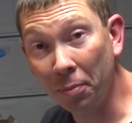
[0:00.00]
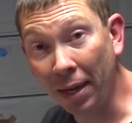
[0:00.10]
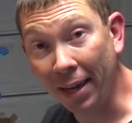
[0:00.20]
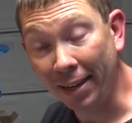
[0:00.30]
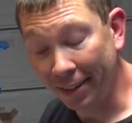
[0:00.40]

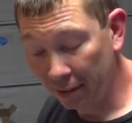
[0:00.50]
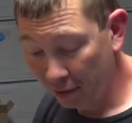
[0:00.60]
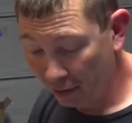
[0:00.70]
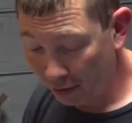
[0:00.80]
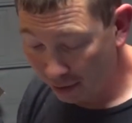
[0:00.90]
back.
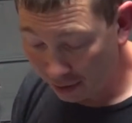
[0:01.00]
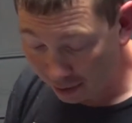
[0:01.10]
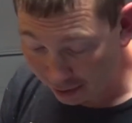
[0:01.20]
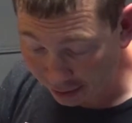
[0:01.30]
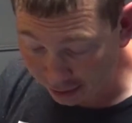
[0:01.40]

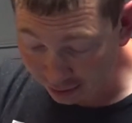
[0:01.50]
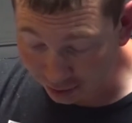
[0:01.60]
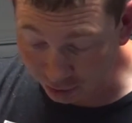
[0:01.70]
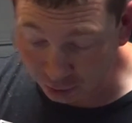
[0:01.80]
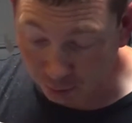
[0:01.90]
Alright,
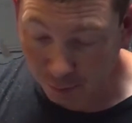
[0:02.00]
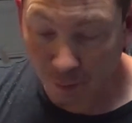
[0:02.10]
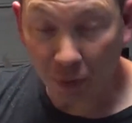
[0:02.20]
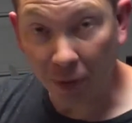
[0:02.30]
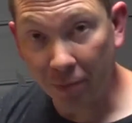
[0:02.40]
so we've
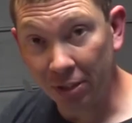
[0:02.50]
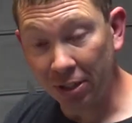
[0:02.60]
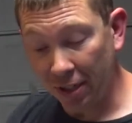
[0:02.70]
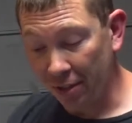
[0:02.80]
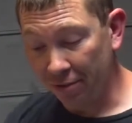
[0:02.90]
pretty much
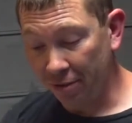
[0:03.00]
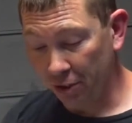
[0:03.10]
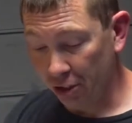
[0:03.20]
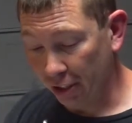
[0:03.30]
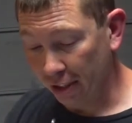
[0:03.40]
got the foot
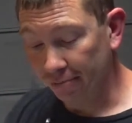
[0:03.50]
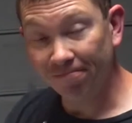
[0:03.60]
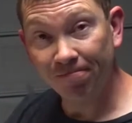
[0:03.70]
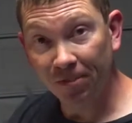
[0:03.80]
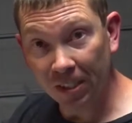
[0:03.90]
shell
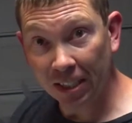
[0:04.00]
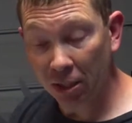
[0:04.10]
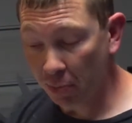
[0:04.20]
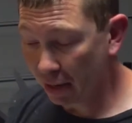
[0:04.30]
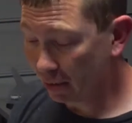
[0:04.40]
just
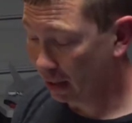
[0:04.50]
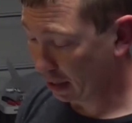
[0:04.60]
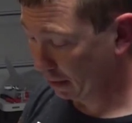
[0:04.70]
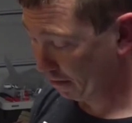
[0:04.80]
about done.